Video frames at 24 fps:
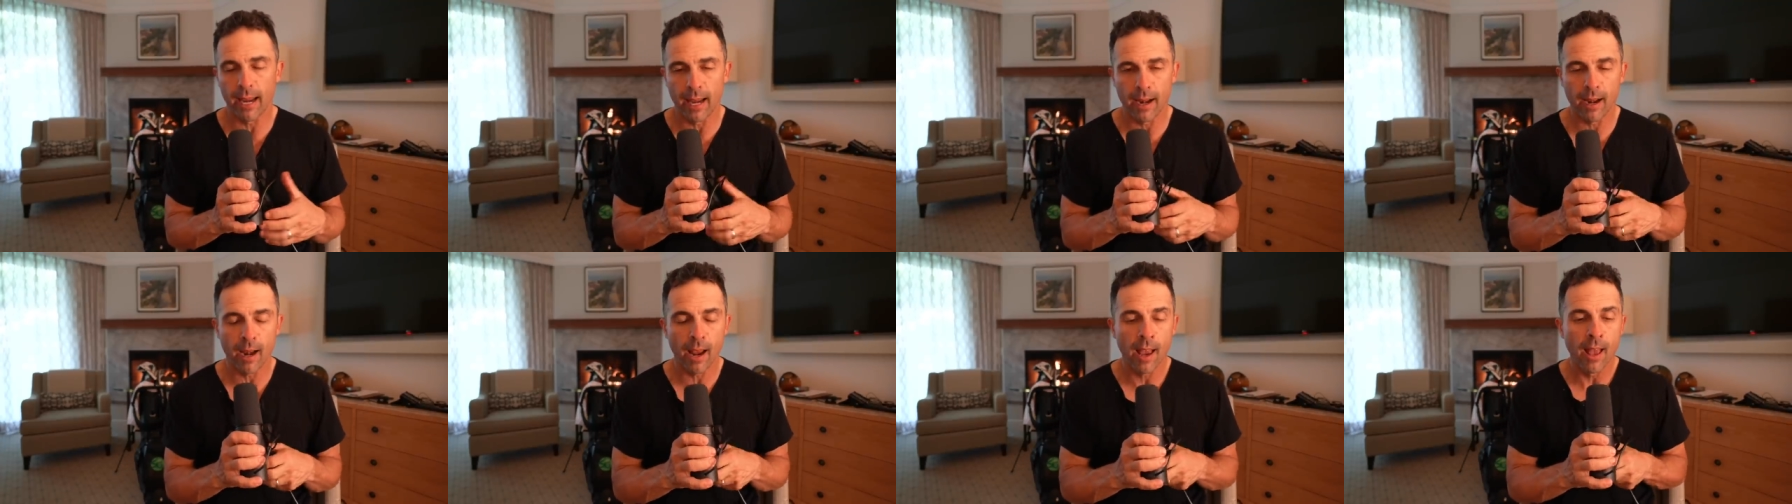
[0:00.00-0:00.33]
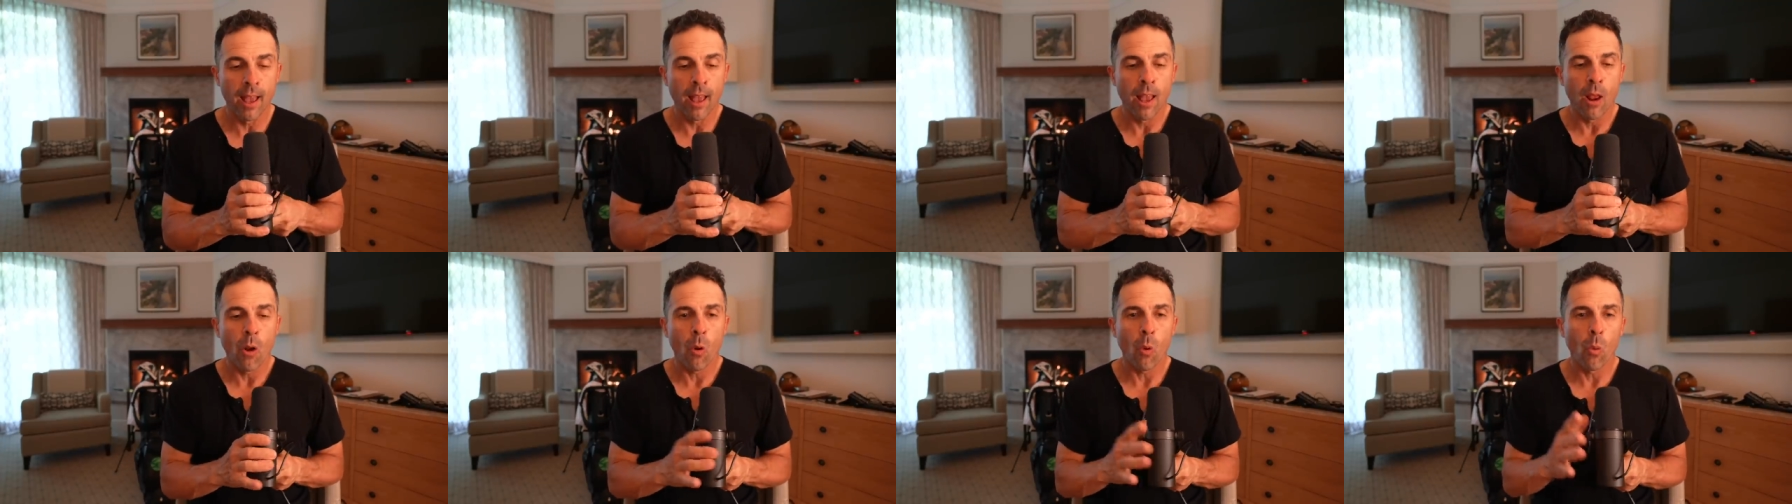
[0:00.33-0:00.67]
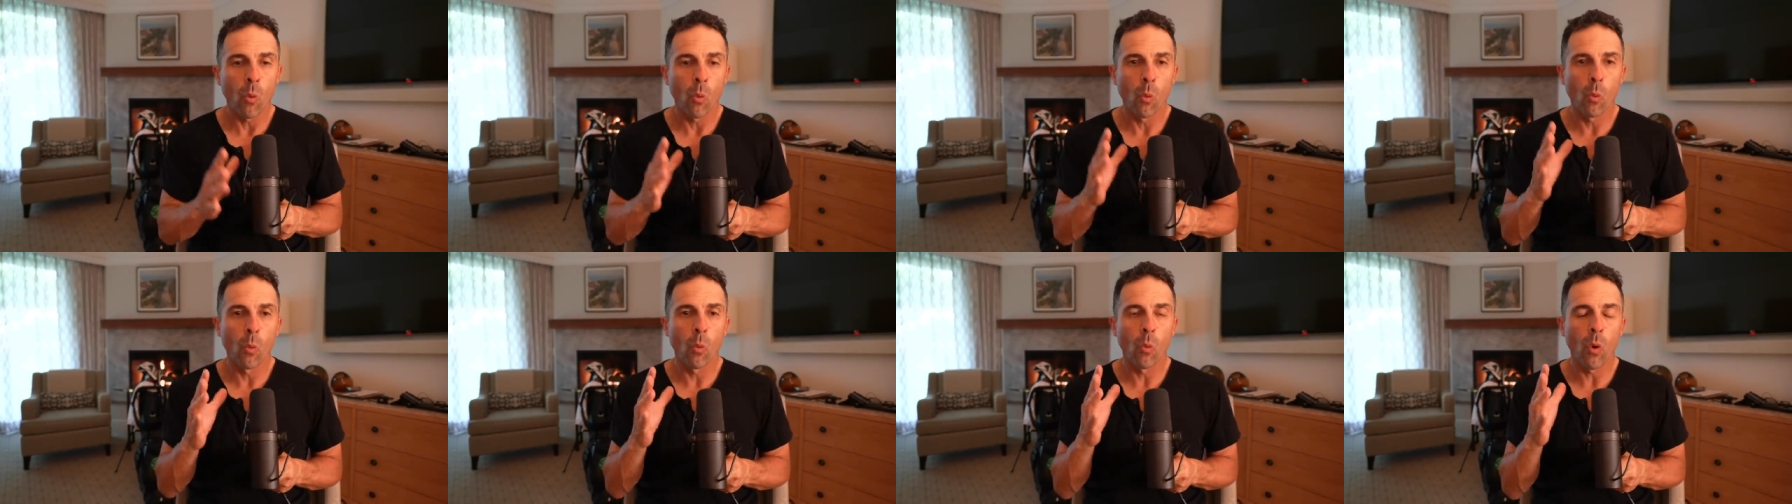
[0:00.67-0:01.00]
And
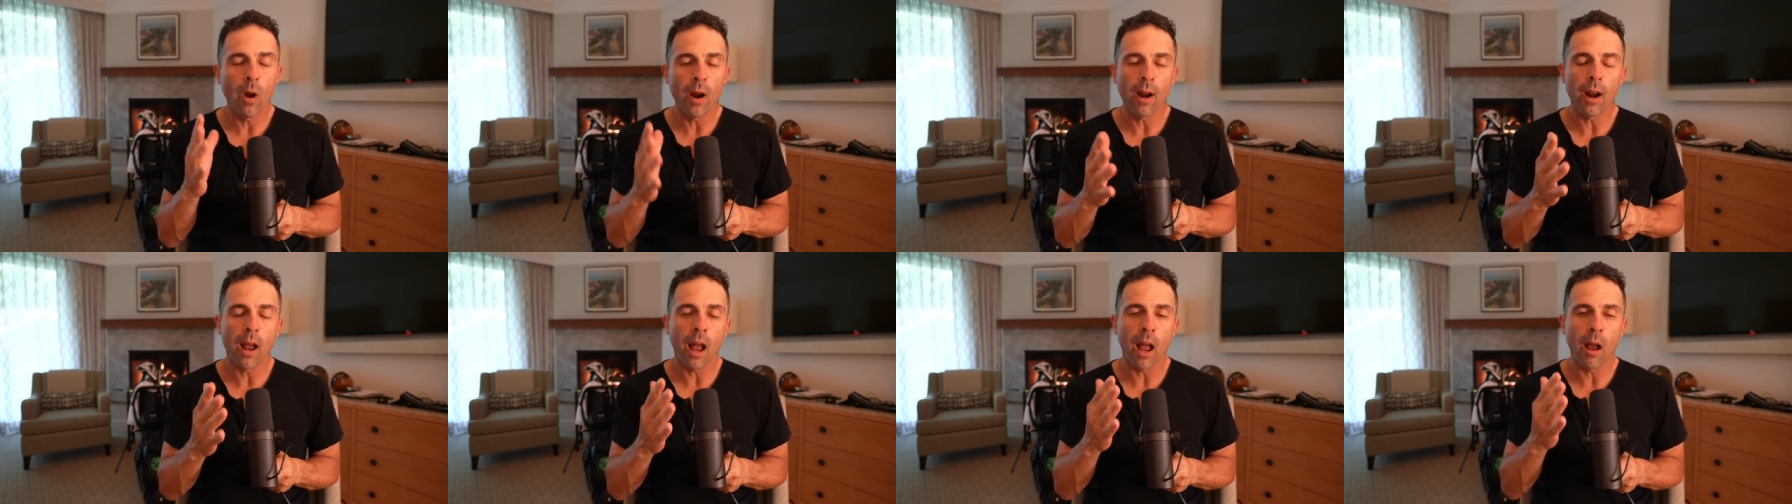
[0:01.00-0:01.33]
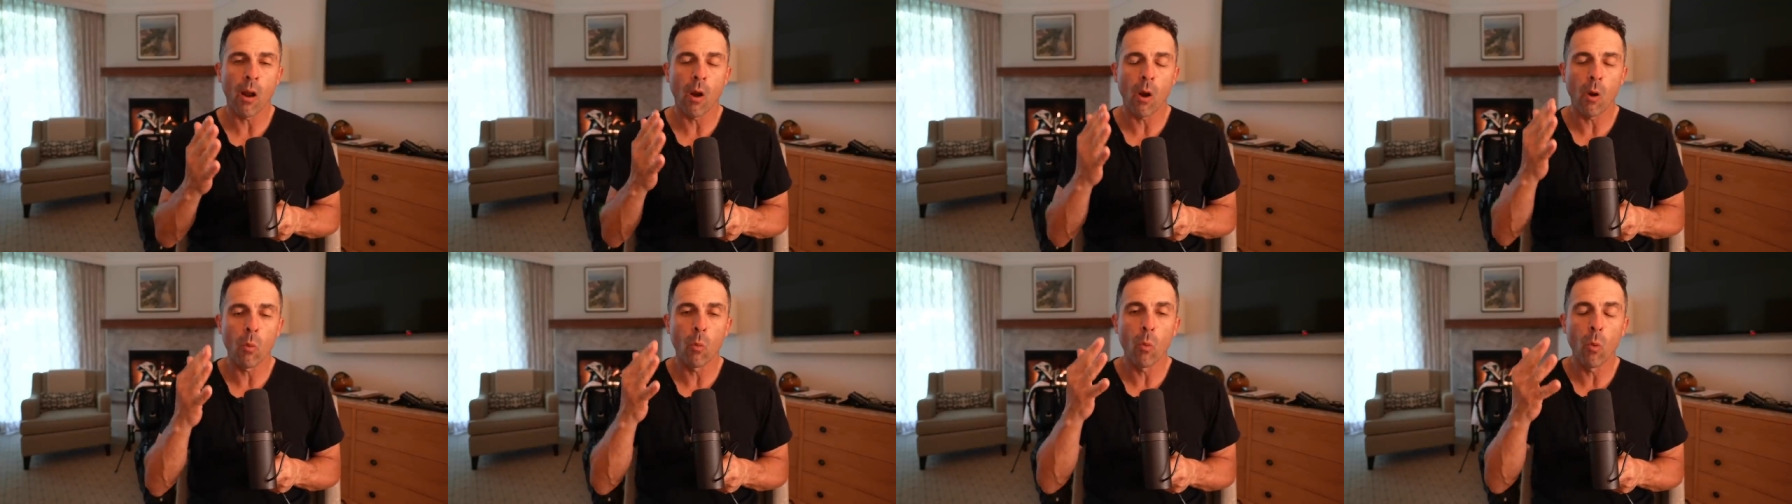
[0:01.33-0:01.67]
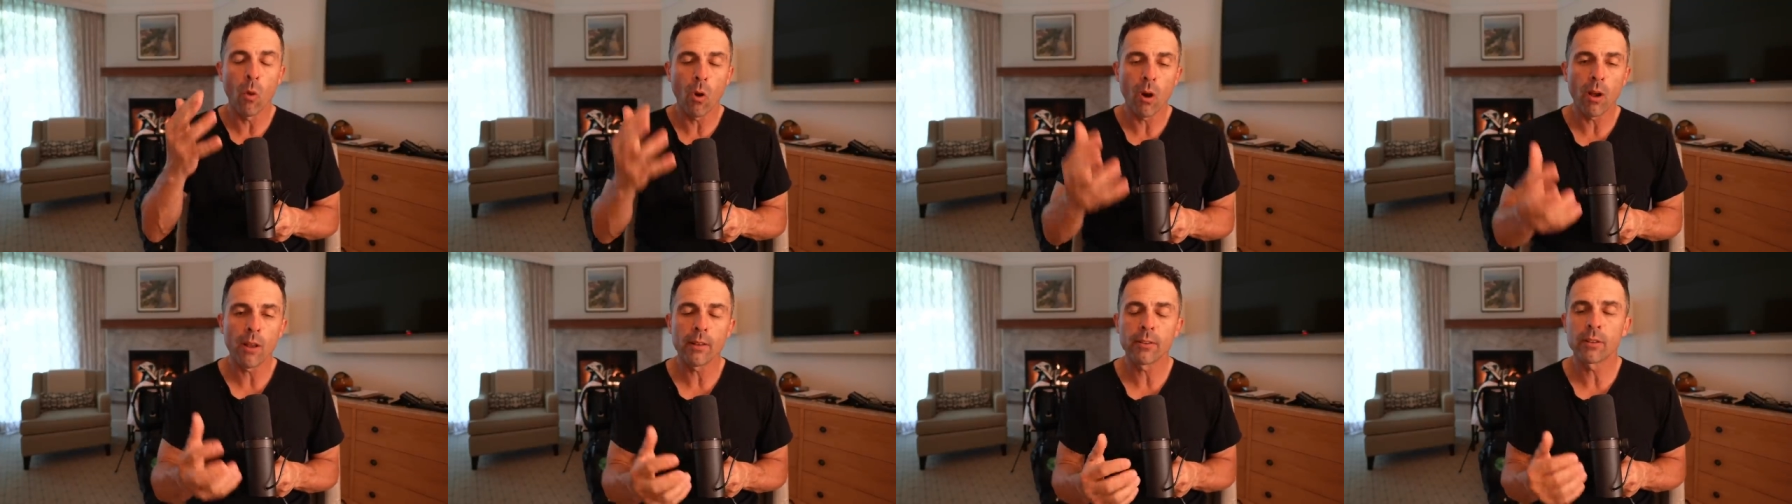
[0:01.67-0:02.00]
what I
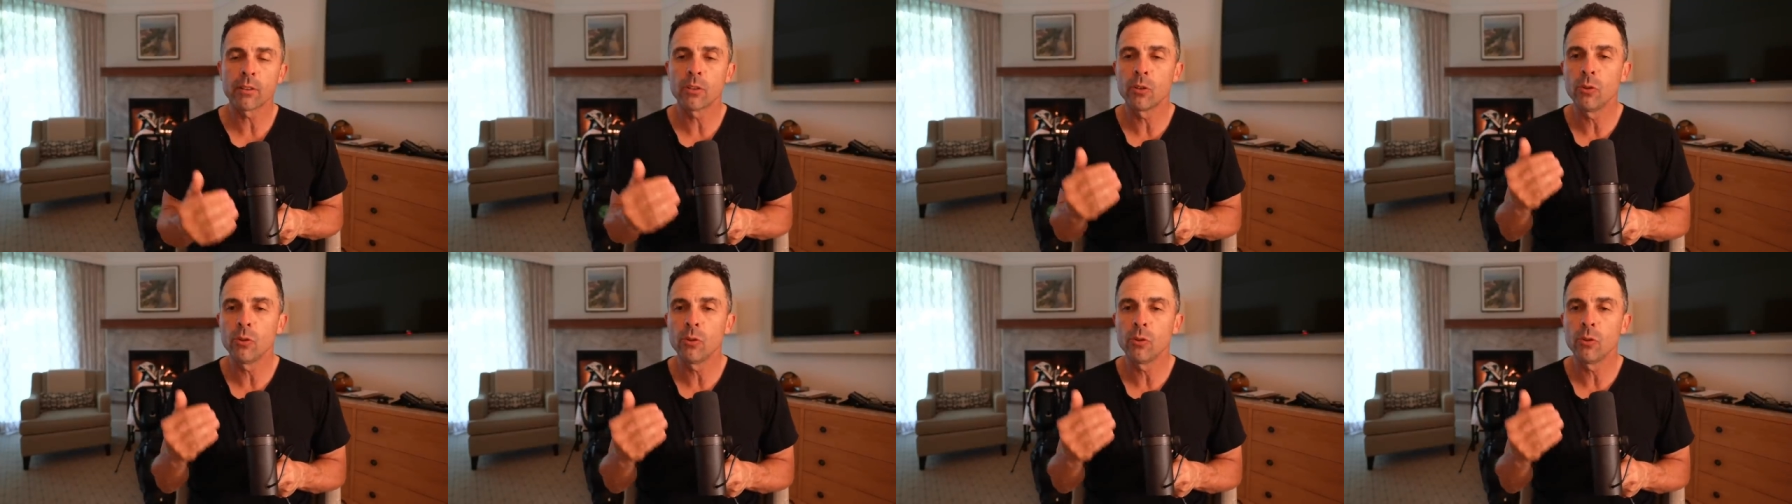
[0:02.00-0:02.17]
want